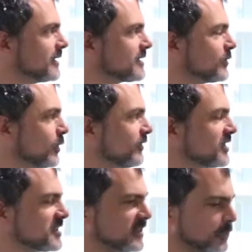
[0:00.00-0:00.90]
sort of
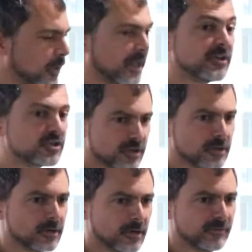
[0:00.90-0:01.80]
the
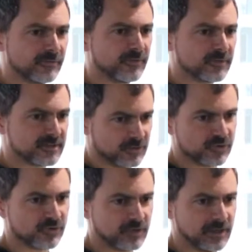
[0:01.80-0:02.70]
simulation of
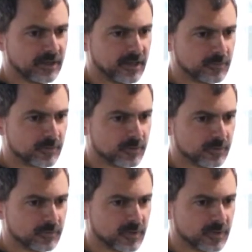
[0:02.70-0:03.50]
such a real neighborhood,